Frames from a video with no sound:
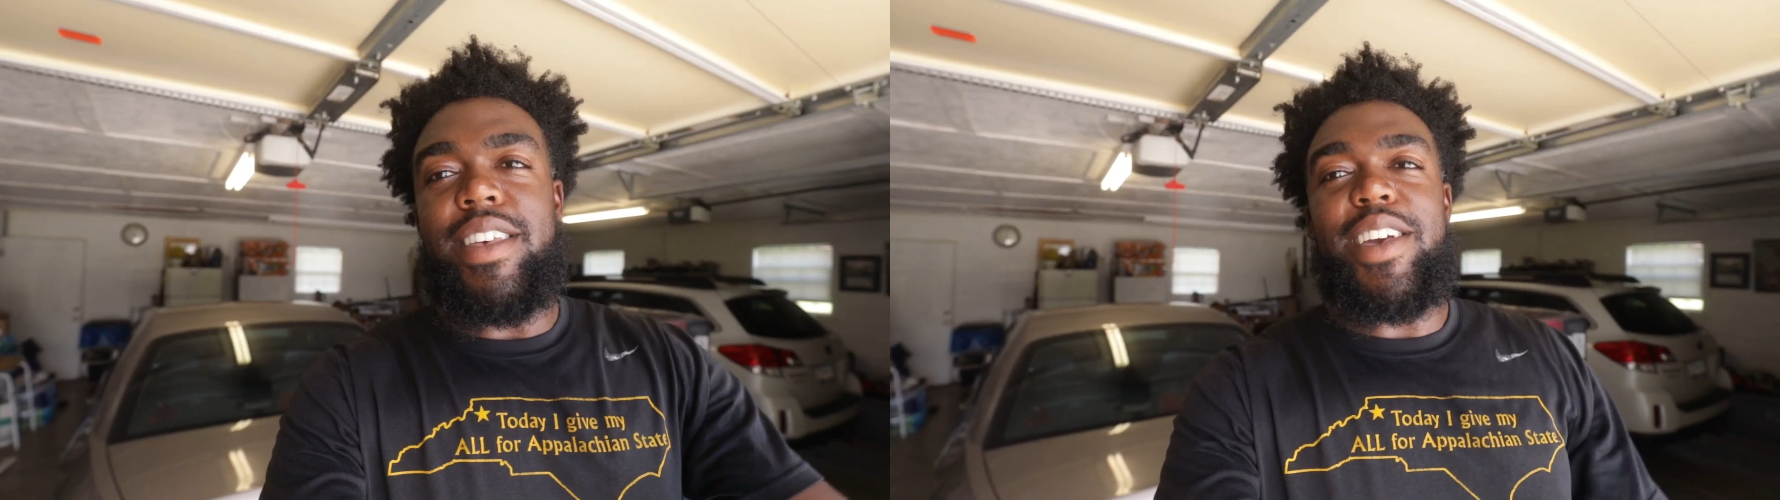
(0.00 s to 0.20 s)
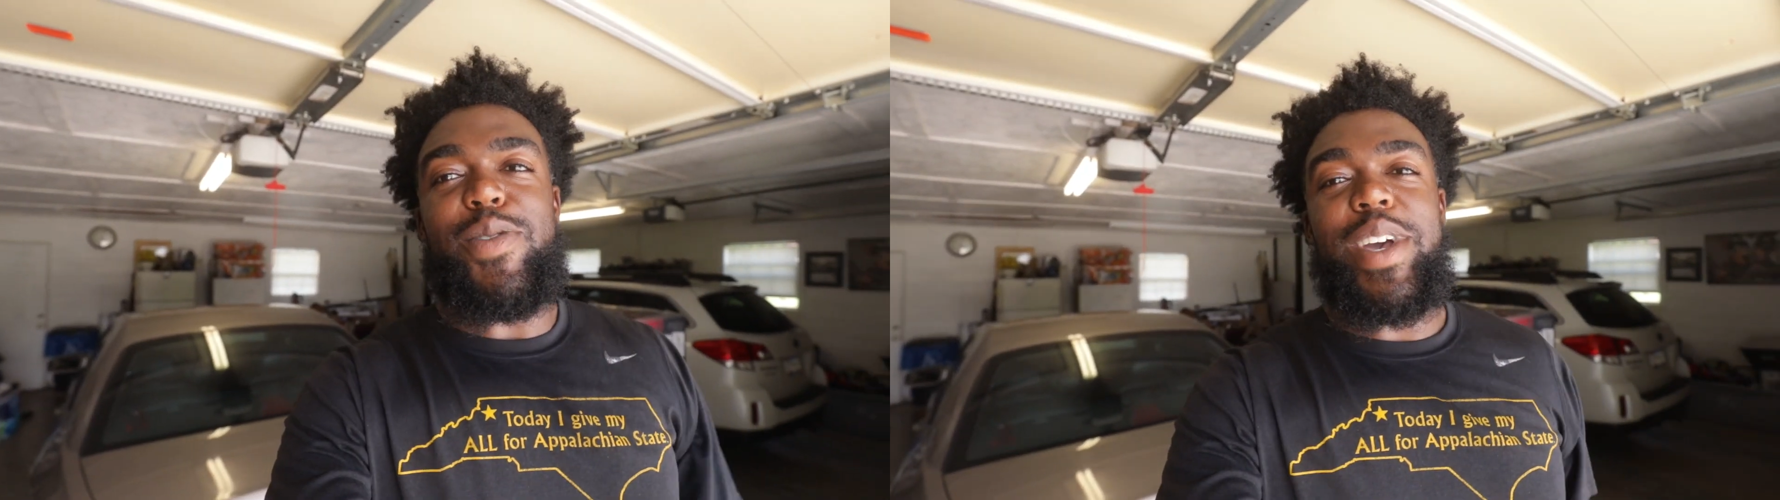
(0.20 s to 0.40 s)

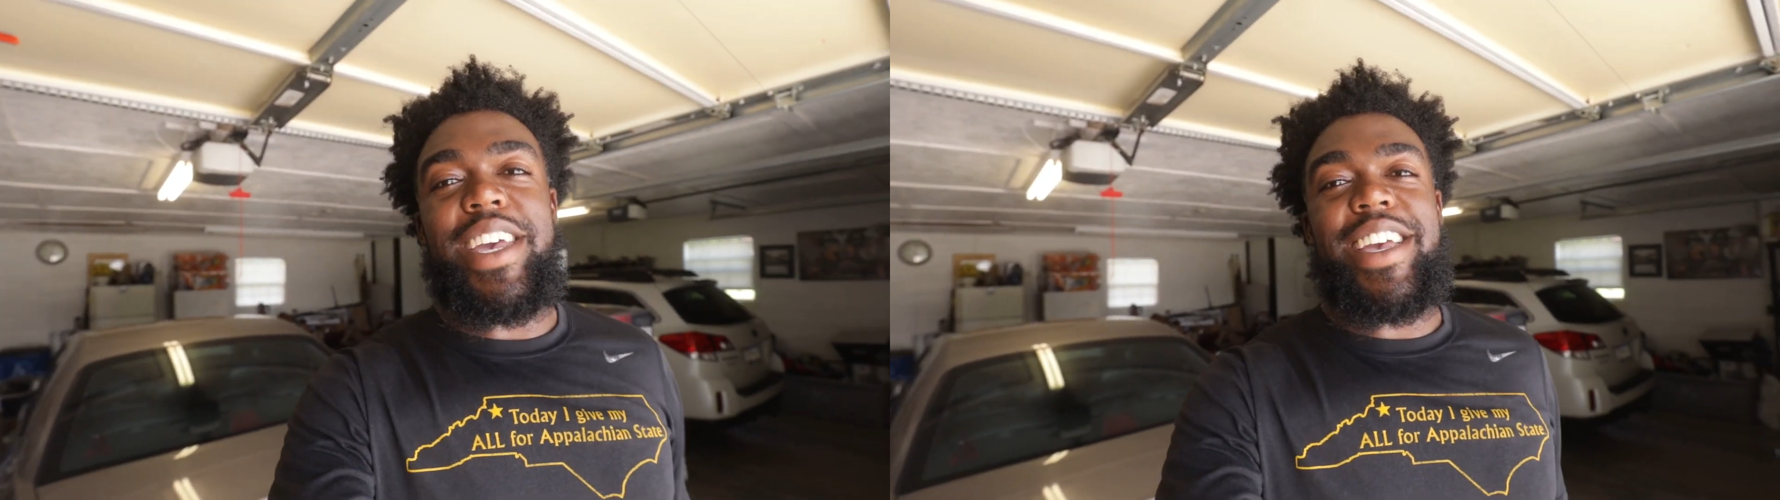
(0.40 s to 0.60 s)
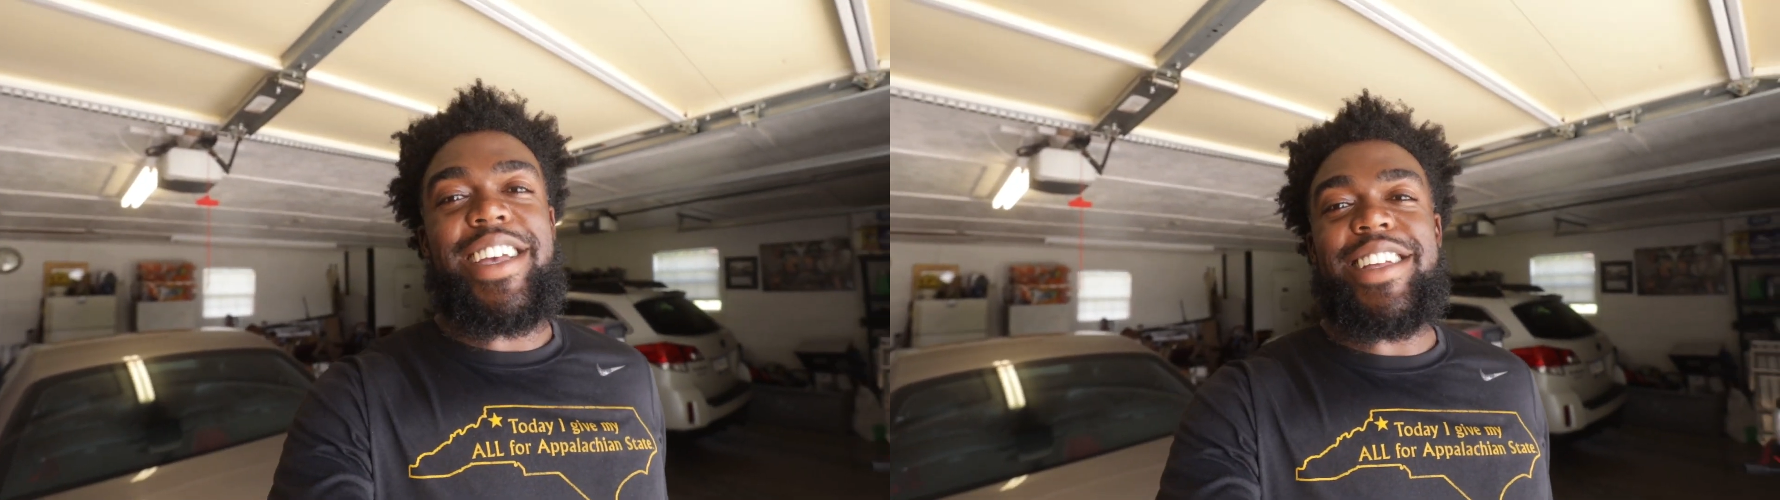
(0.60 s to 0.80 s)
yeah,
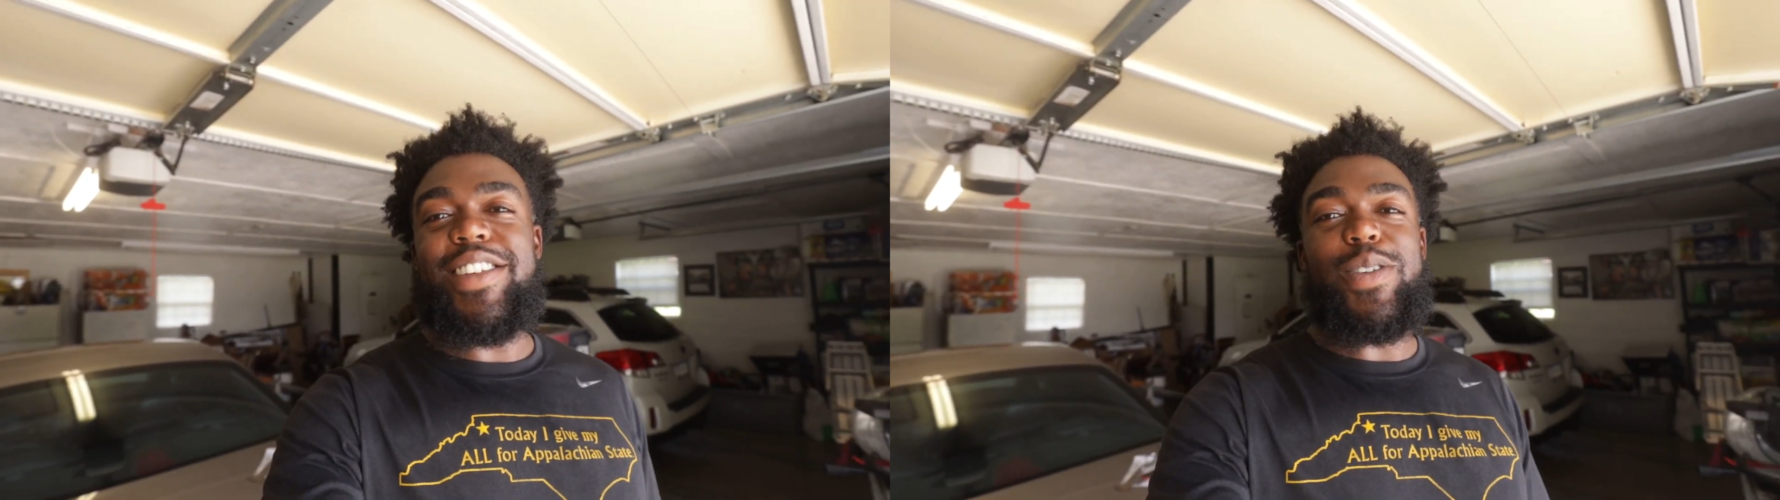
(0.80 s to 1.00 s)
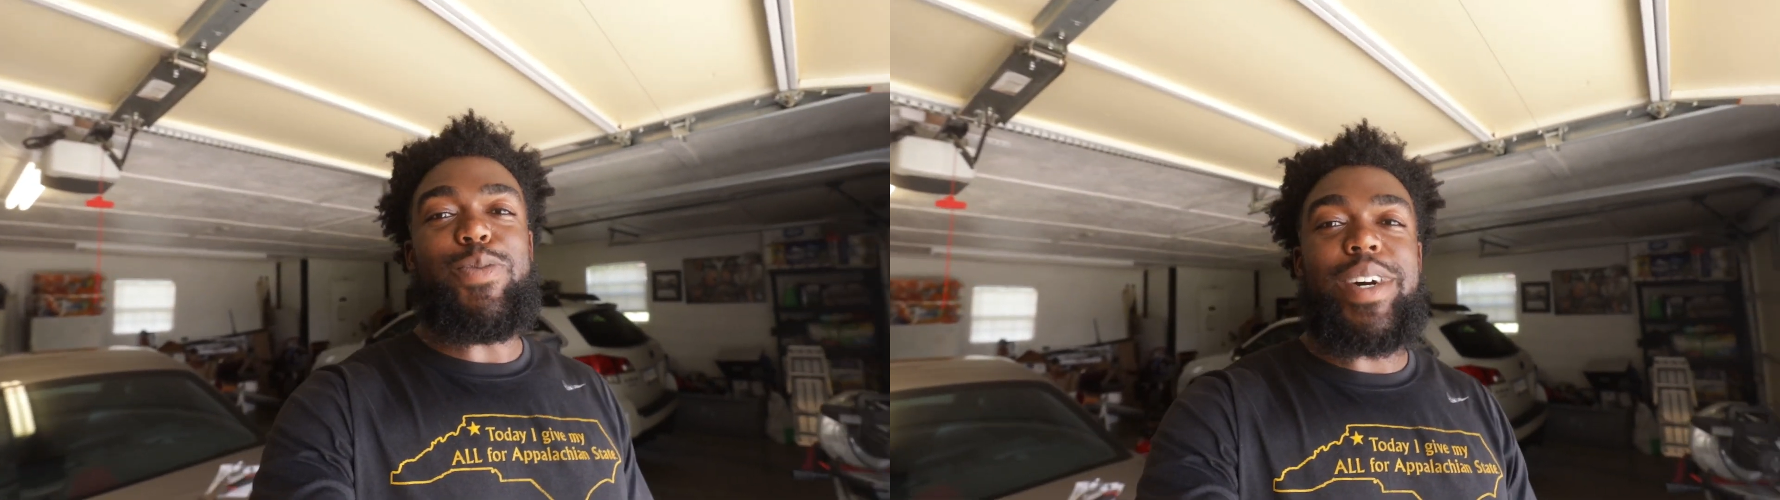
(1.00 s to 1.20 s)
man
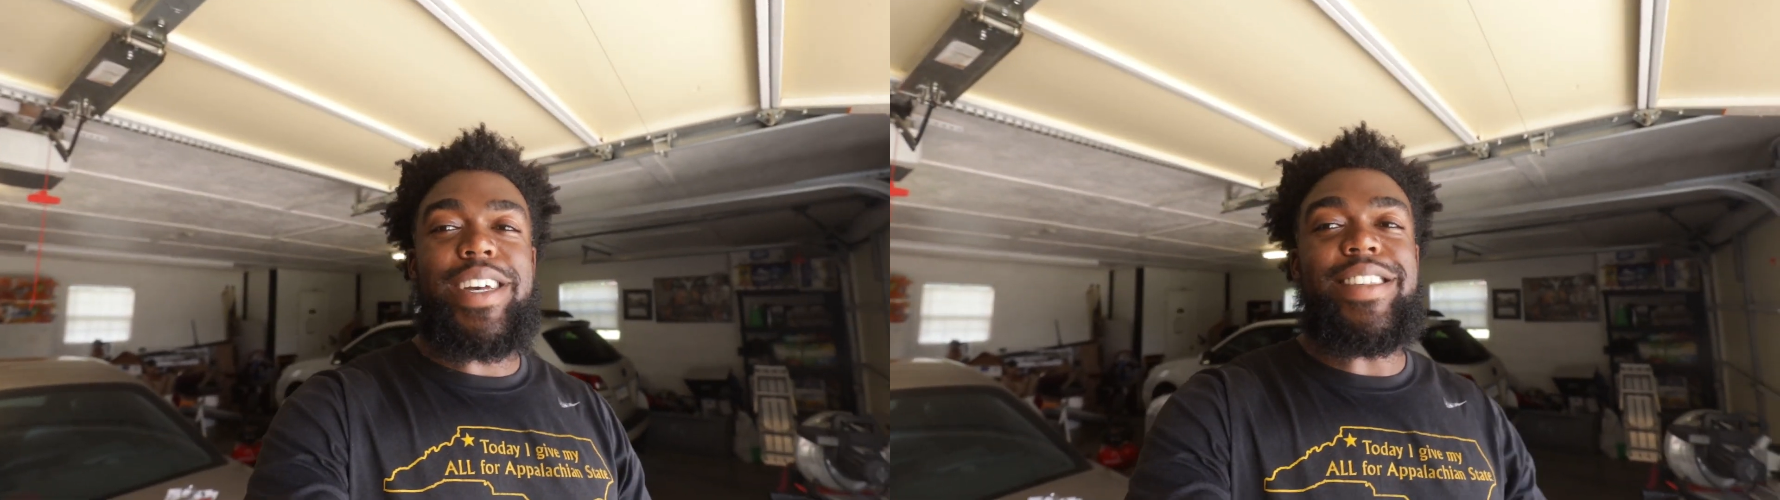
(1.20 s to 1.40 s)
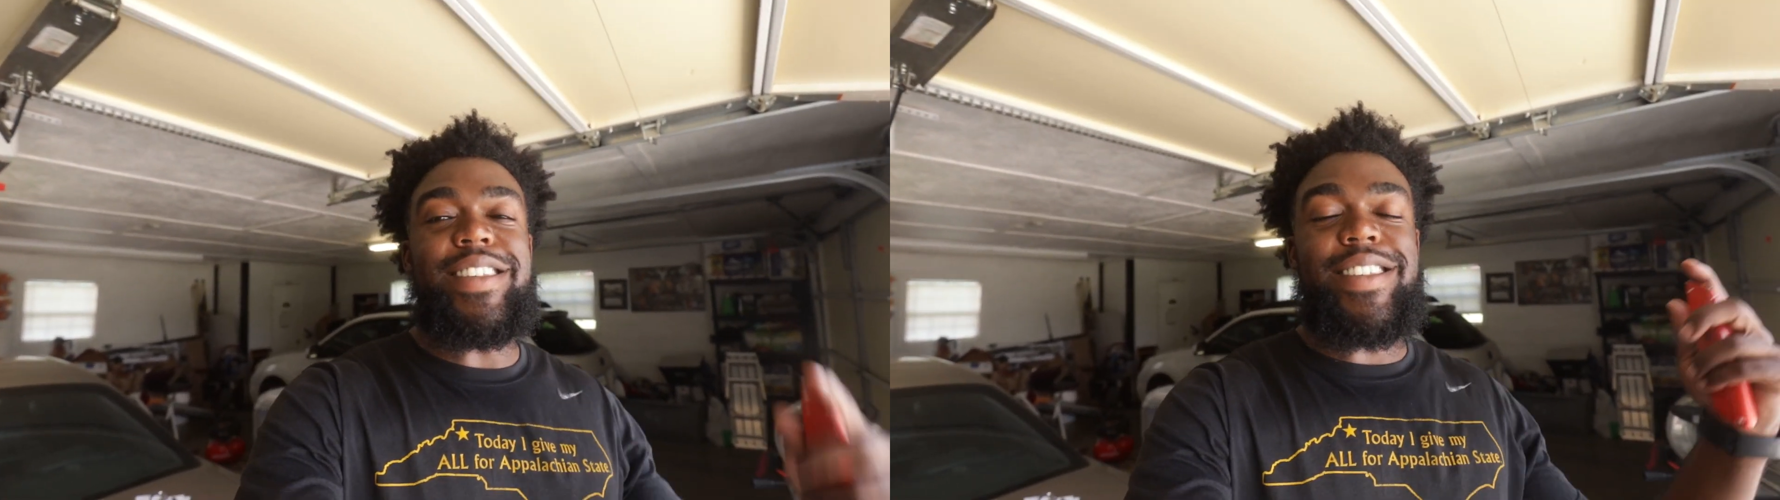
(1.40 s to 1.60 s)

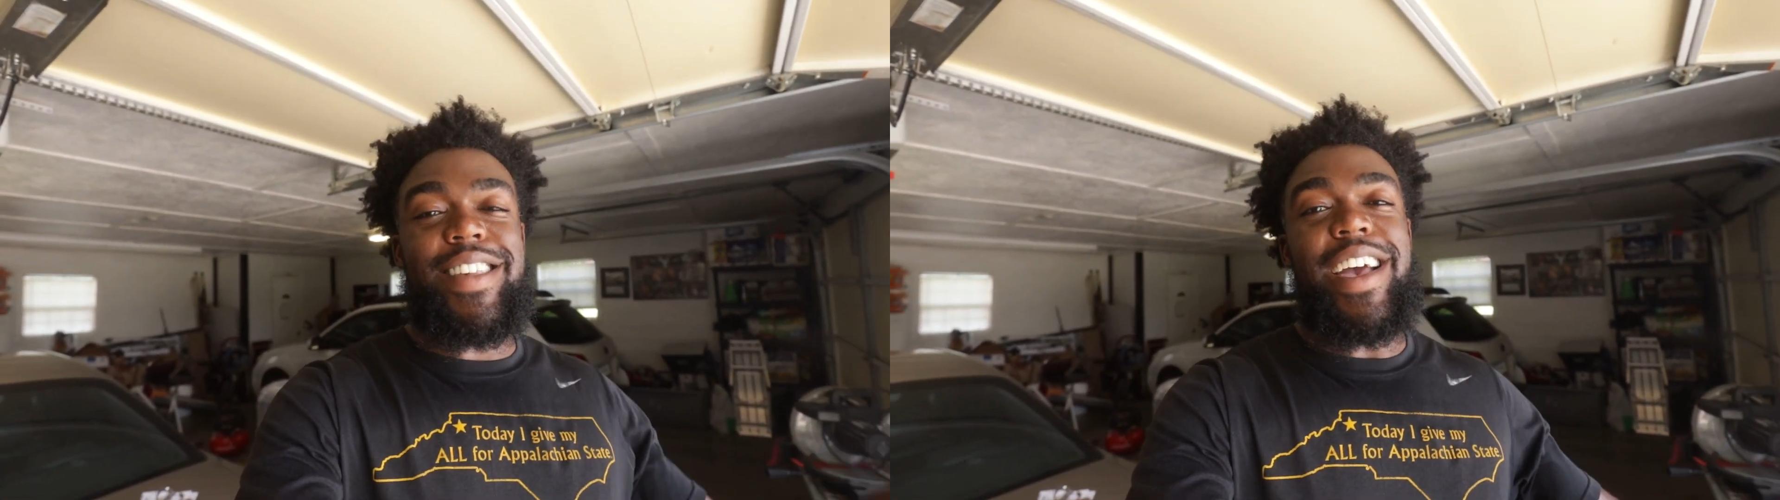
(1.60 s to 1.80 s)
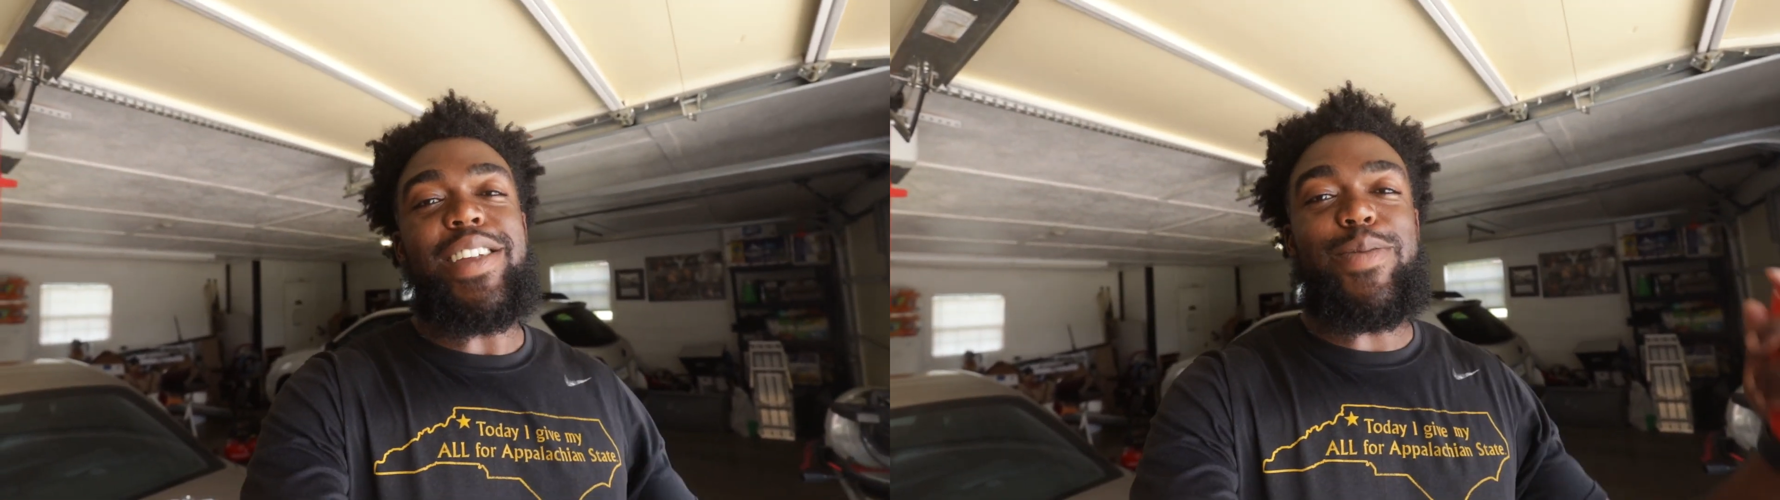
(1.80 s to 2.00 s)
boy is
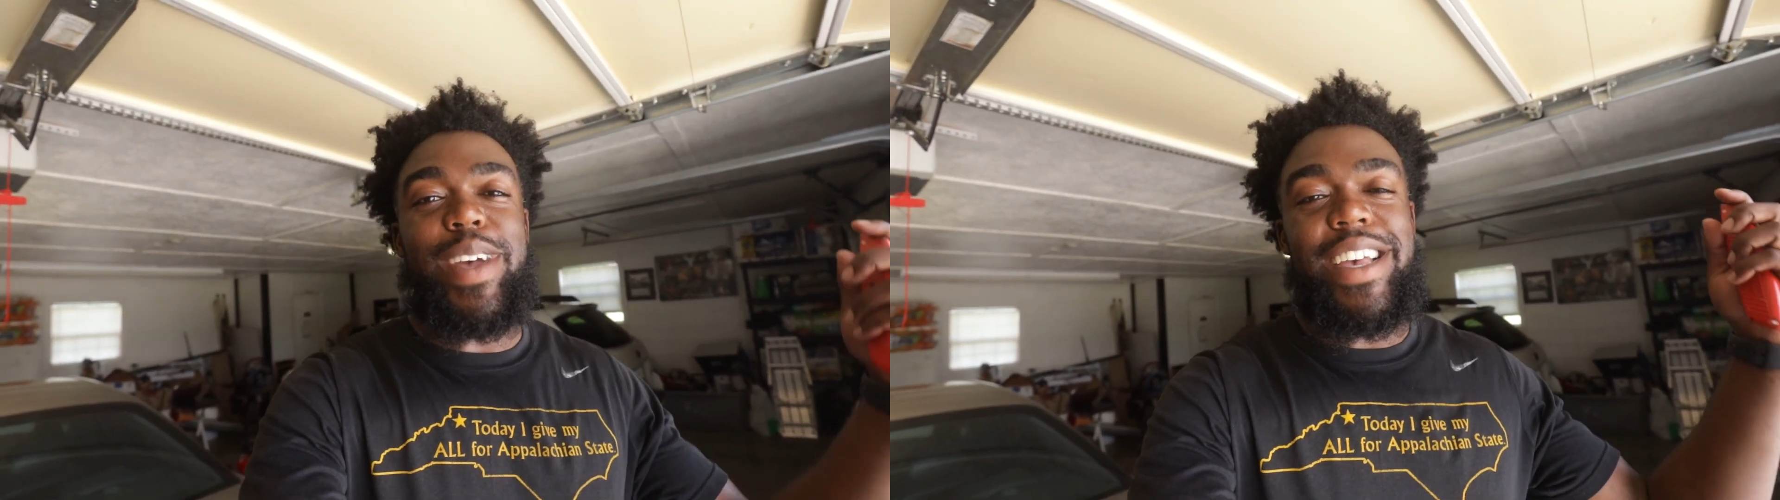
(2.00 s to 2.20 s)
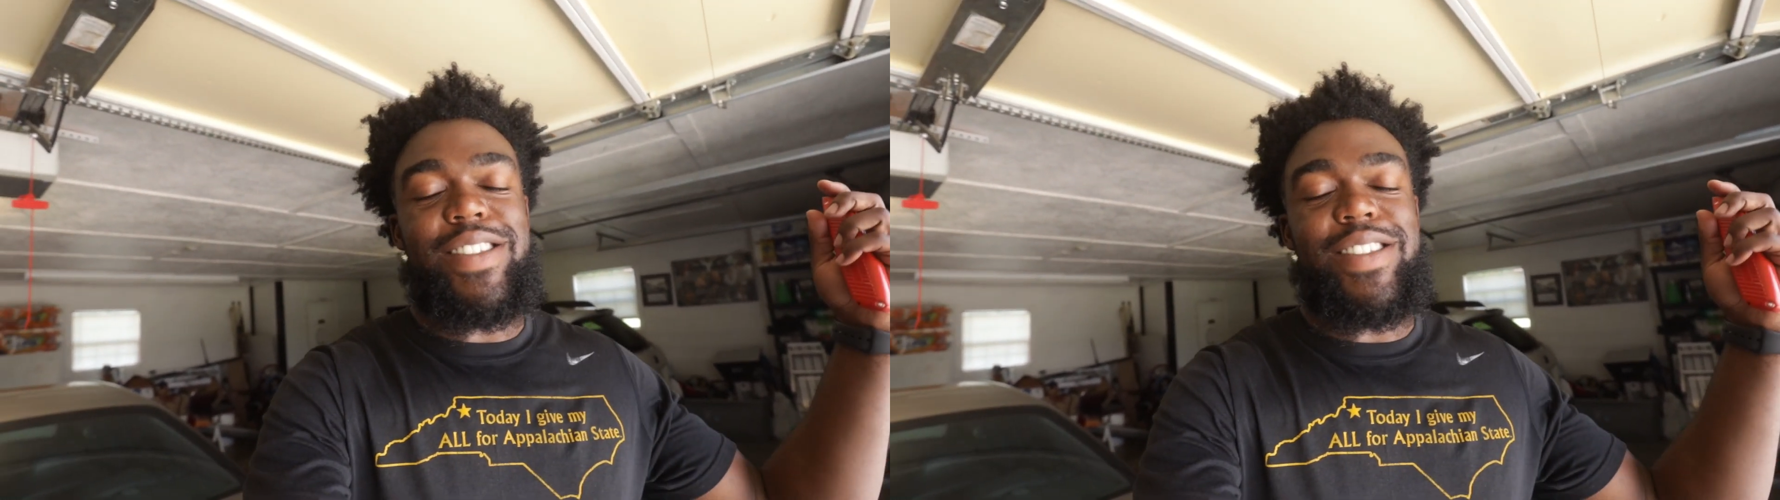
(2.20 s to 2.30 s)
excited, man.